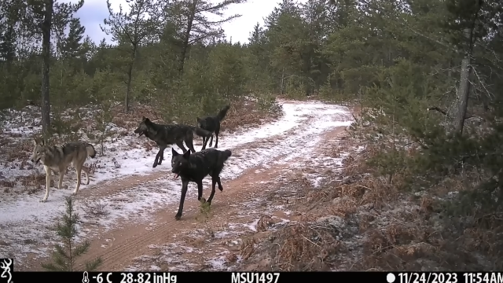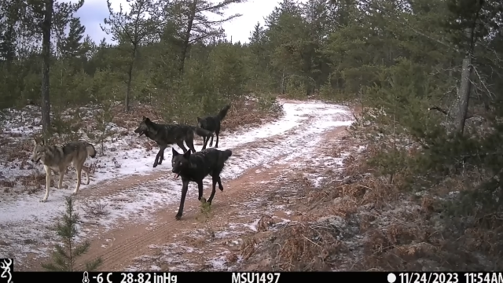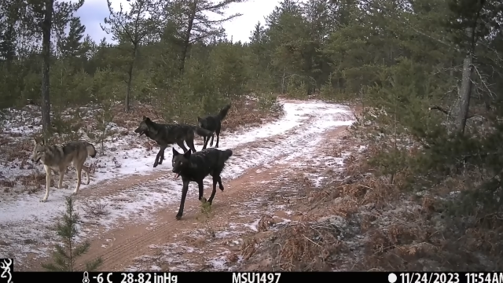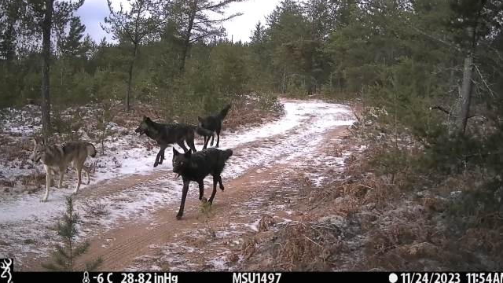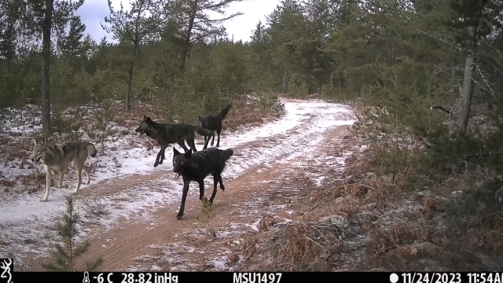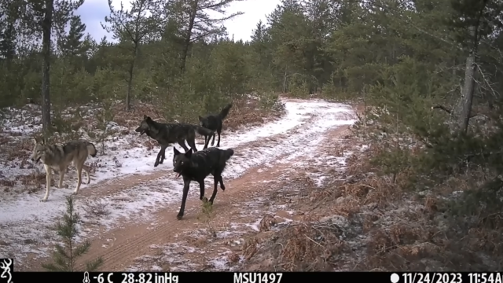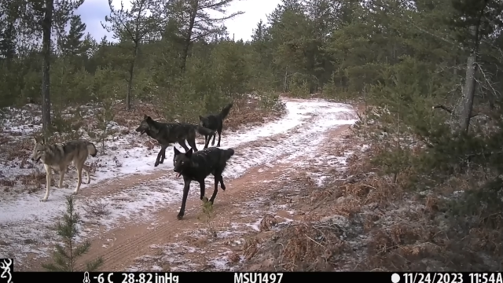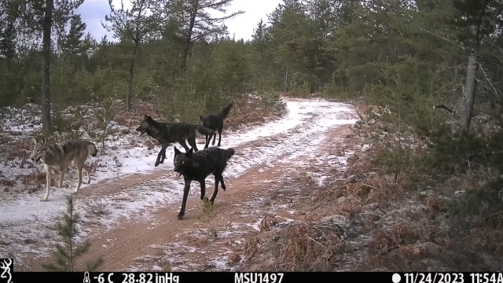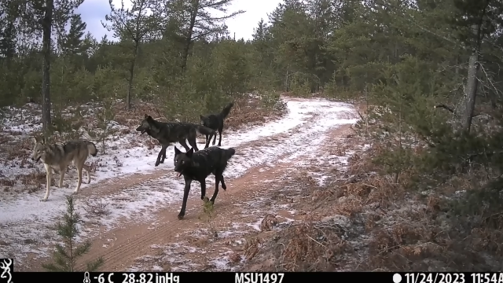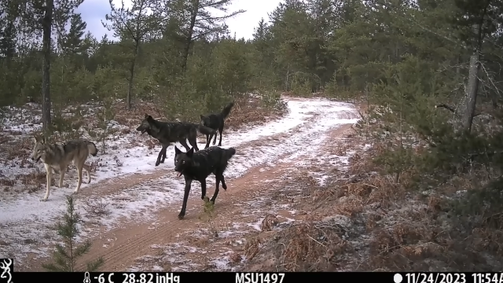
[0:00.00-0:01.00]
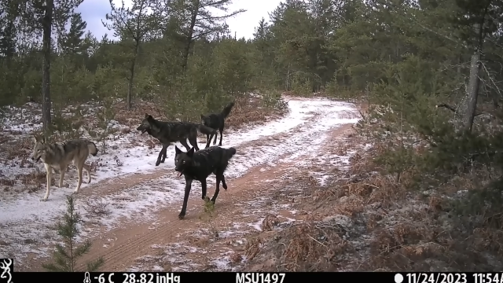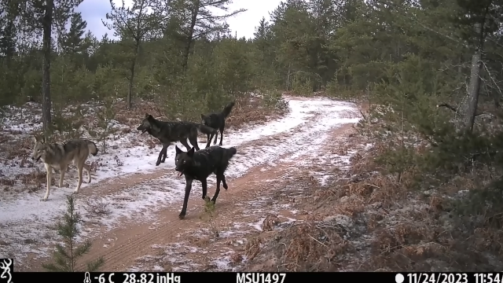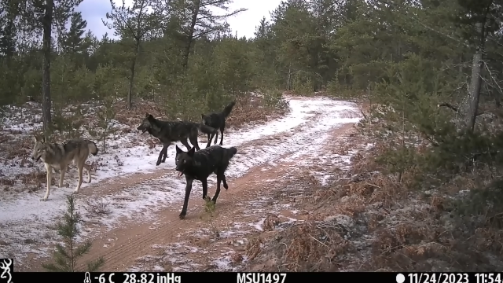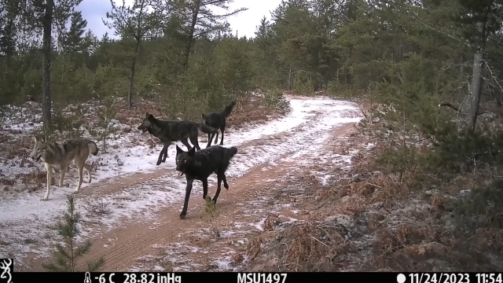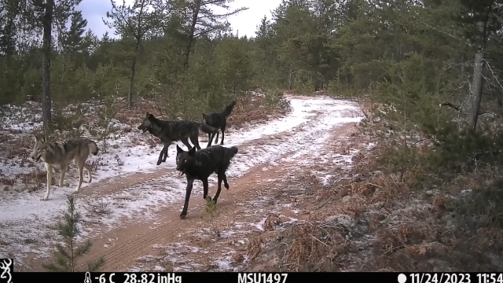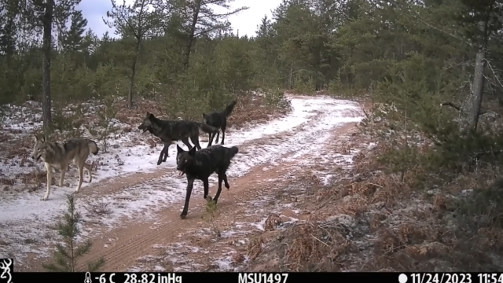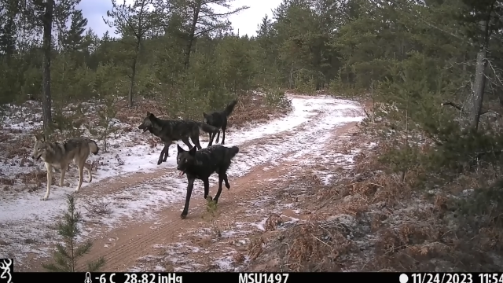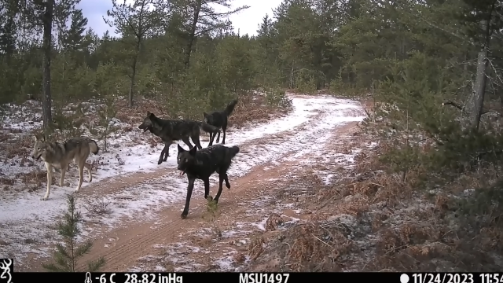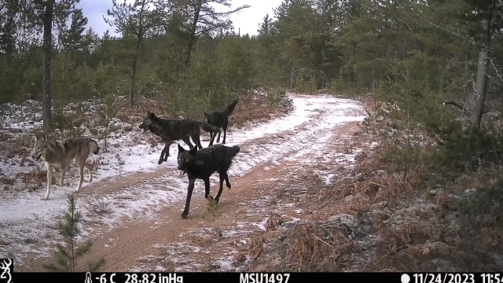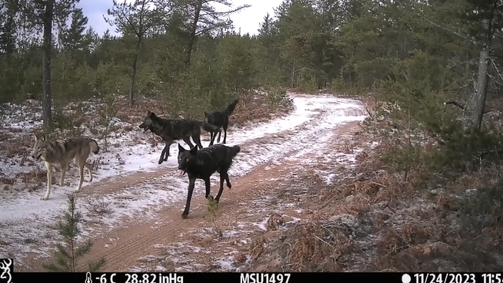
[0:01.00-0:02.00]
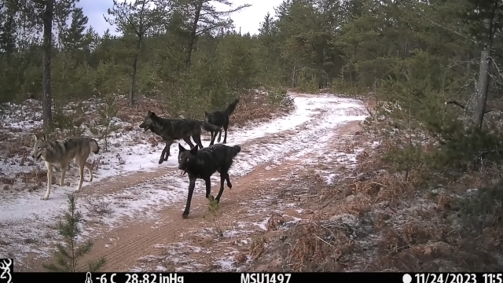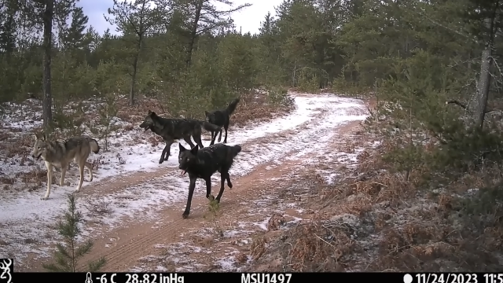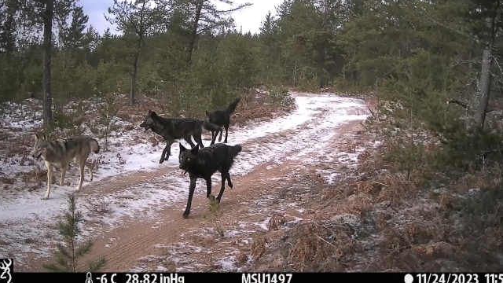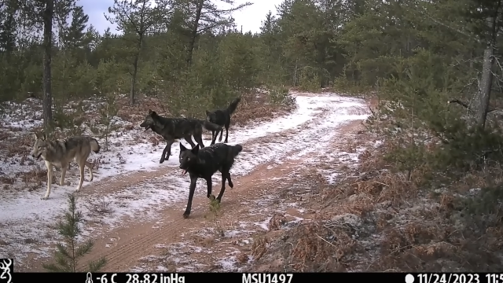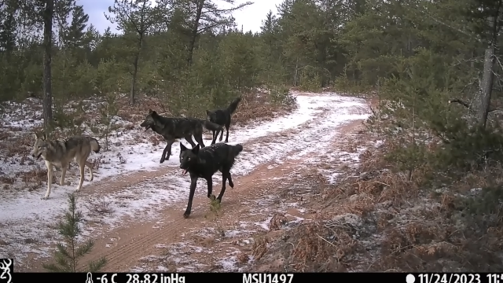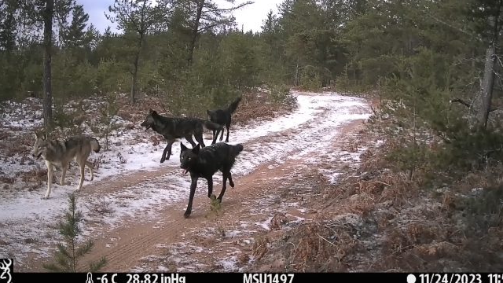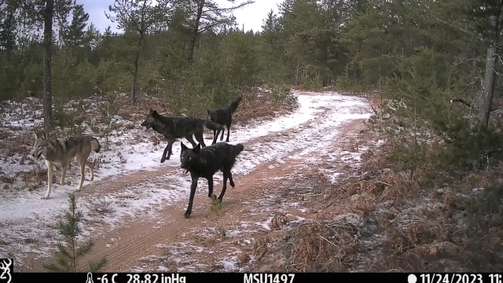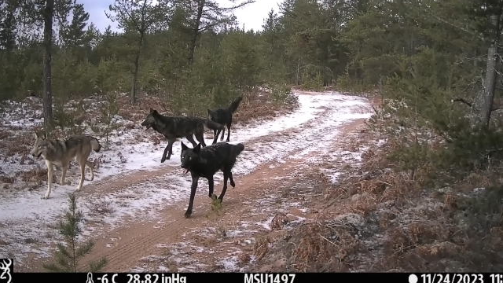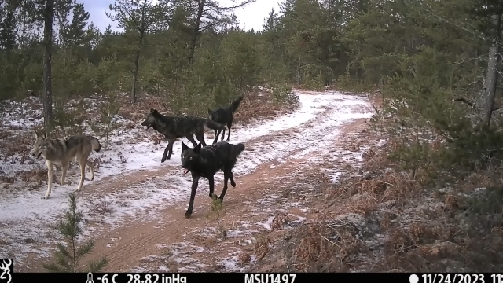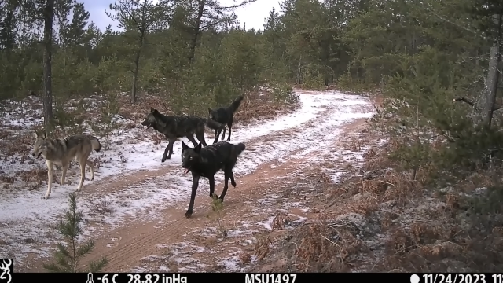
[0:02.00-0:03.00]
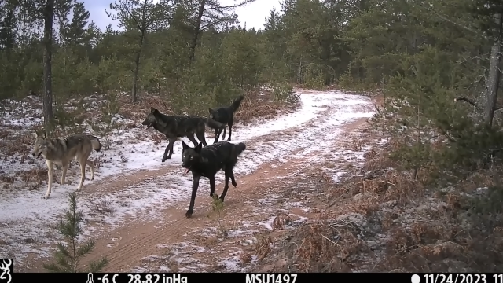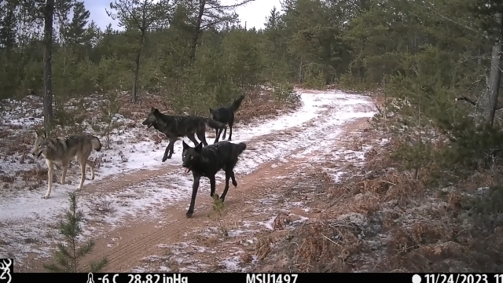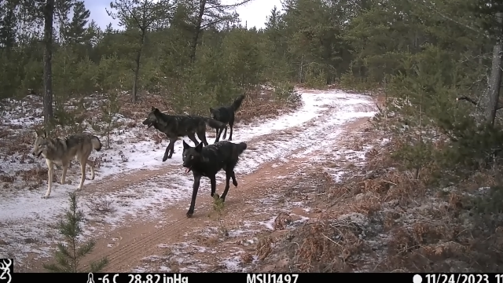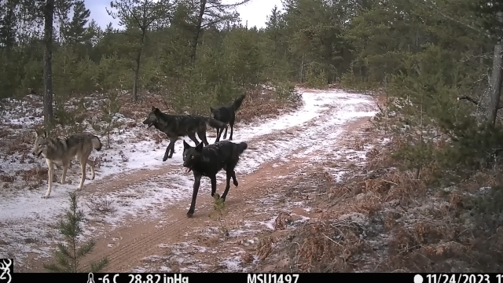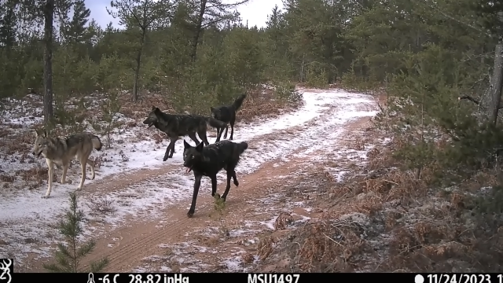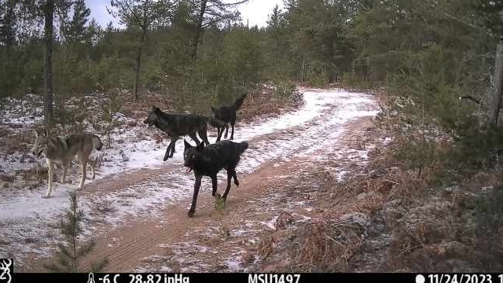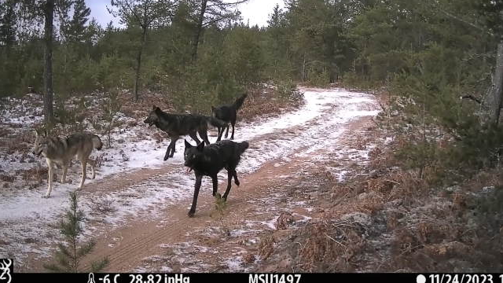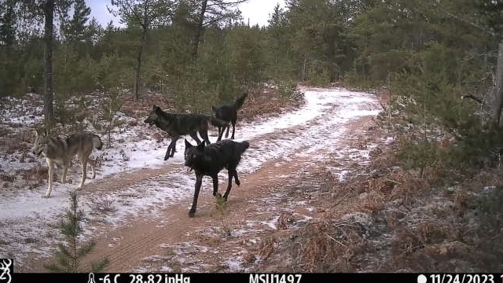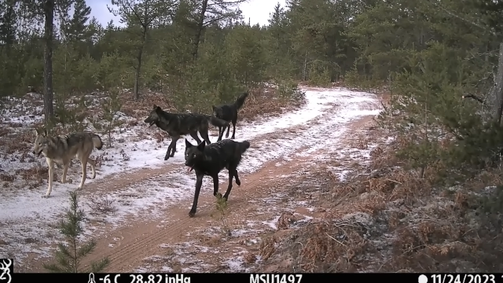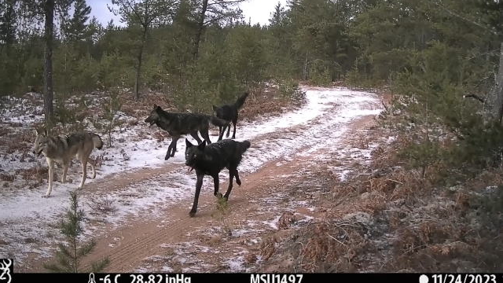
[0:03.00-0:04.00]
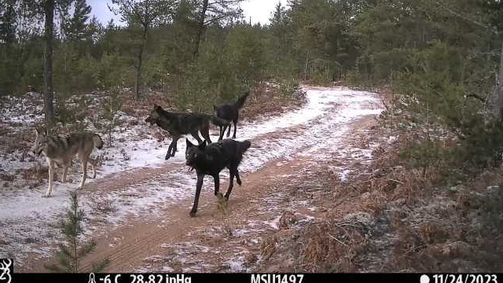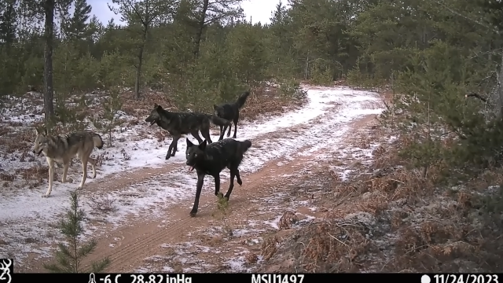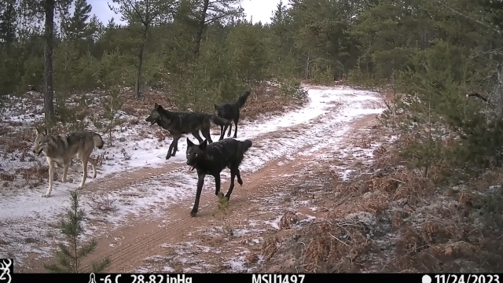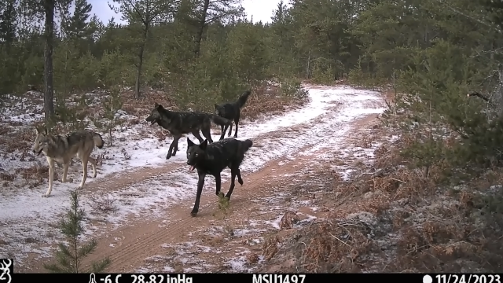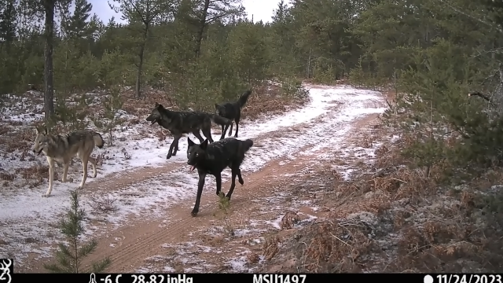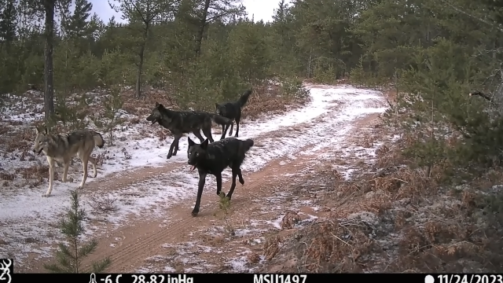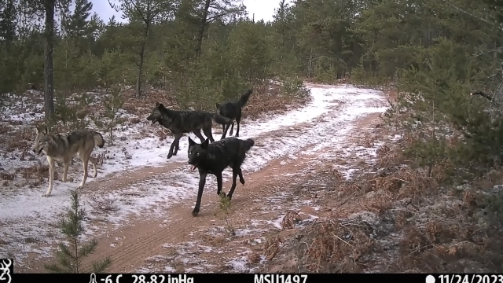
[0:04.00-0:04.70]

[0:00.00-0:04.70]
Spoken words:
Nobody's mouth can be seen.